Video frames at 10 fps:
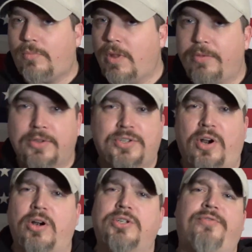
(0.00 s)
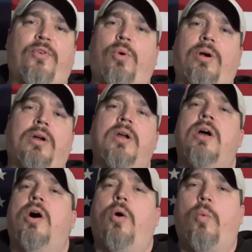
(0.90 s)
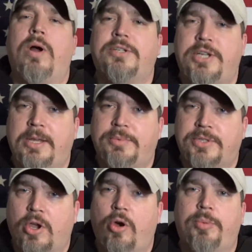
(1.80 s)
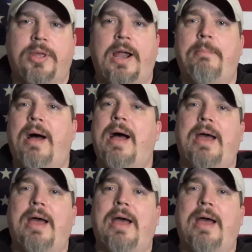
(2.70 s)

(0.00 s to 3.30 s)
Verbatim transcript: the search for what cheap scope can I buy?